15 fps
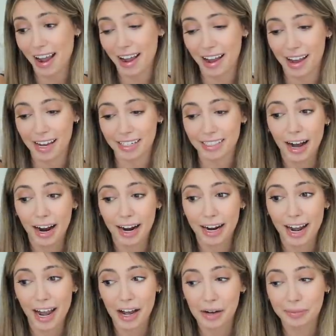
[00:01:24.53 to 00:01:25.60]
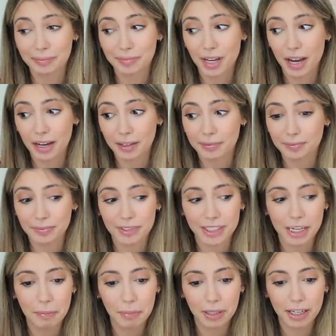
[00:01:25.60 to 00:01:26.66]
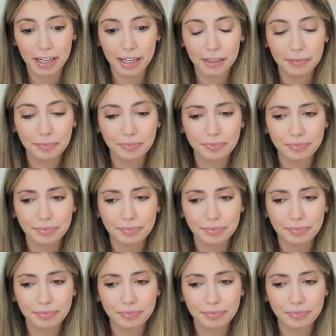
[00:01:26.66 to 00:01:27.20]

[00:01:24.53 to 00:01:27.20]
and I am um, deeply